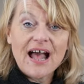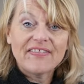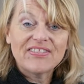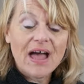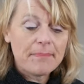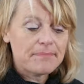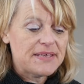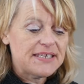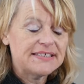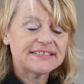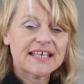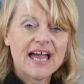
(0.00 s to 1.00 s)
and that
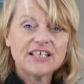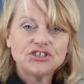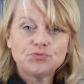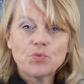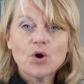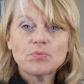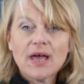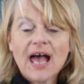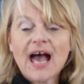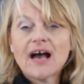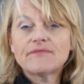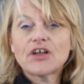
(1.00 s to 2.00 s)
means that I won't
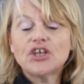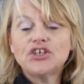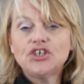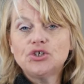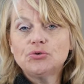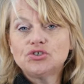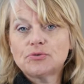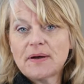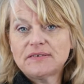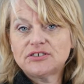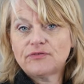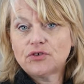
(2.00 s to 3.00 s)
have a huge
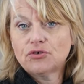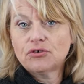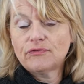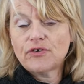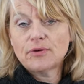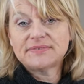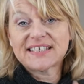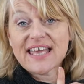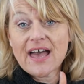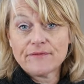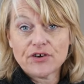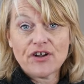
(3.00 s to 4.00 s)
amount of floral foam to
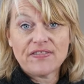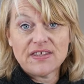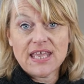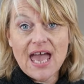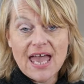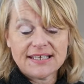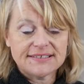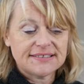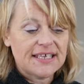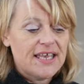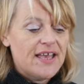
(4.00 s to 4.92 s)
cover at the end.